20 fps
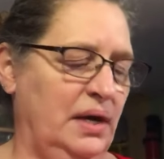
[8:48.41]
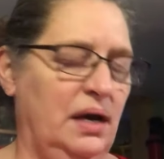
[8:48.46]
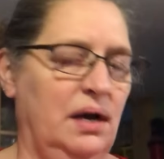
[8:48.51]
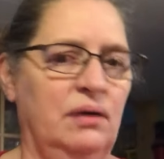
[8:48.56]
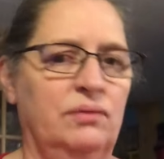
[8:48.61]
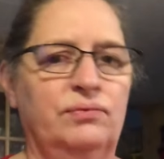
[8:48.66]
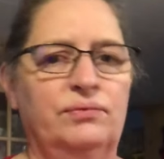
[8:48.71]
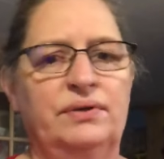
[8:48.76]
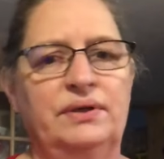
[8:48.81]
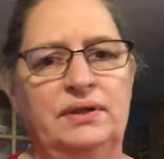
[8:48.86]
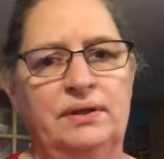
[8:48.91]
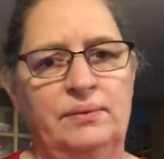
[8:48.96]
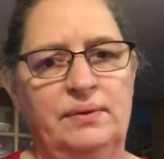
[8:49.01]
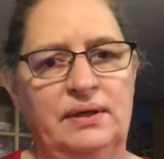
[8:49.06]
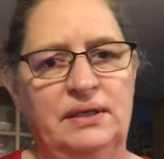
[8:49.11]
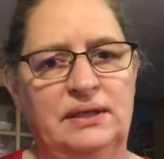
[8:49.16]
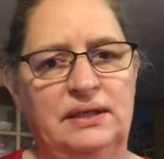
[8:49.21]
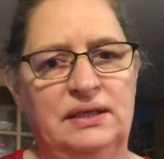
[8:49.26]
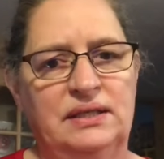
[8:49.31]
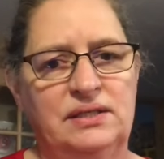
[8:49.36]
I really
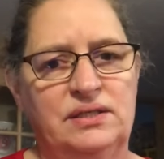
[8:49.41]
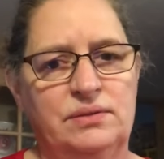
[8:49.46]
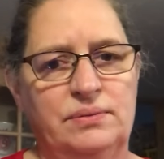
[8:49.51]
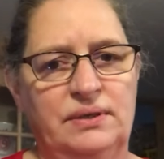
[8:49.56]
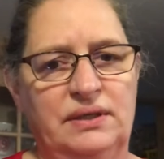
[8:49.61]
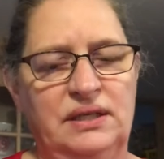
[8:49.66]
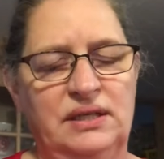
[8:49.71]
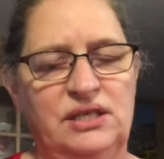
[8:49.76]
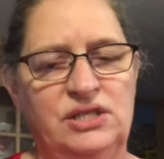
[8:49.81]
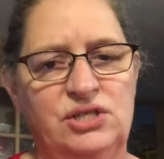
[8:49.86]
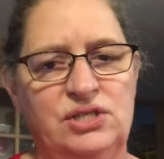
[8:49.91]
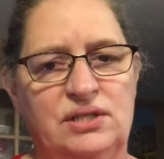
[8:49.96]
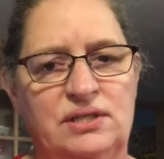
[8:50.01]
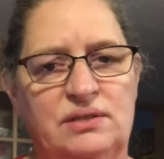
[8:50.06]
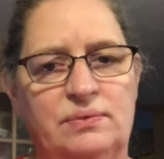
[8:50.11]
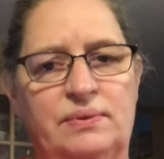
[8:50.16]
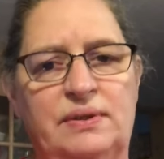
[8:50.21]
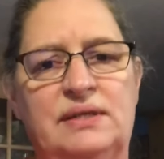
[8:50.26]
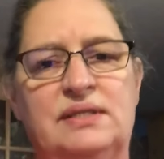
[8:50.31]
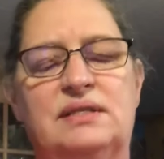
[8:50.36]
want to get into a quiche
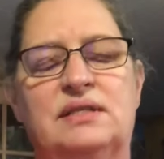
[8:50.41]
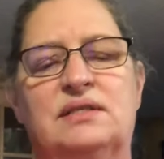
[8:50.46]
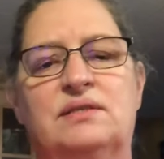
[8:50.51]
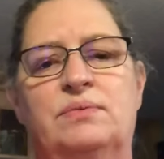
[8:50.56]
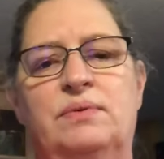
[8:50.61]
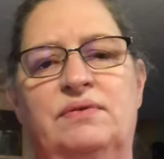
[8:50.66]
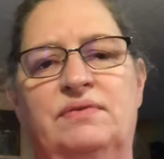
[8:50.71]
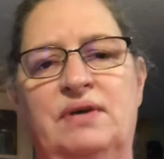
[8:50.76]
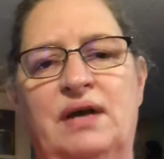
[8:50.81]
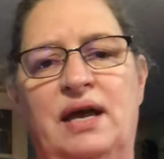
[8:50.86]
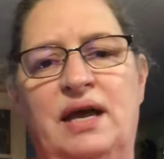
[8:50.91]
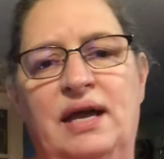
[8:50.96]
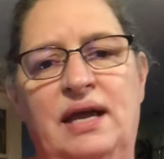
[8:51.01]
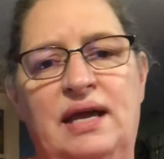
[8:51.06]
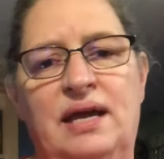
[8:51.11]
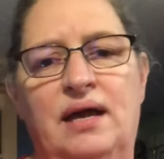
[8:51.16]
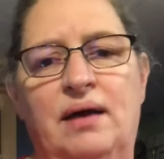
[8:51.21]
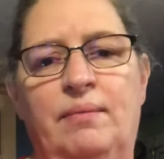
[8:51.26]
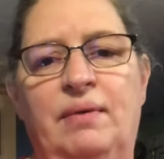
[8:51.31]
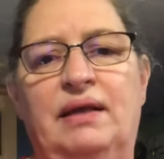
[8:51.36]
this week since we've got ham.